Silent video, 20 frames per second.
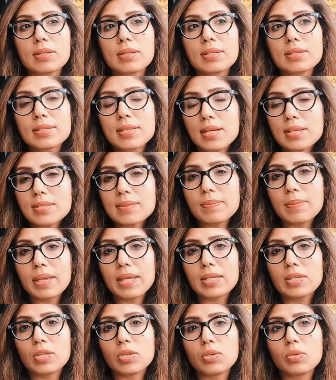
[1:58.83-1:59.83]
does
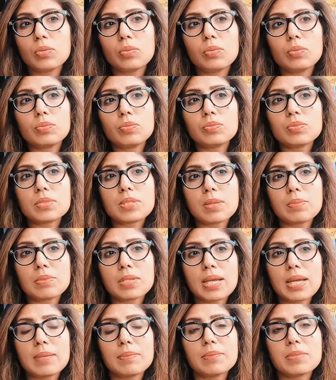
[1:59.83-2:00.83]
make you
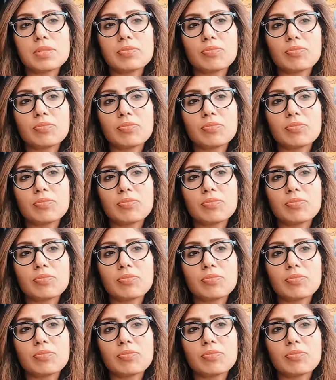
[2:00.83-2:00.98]
sometimes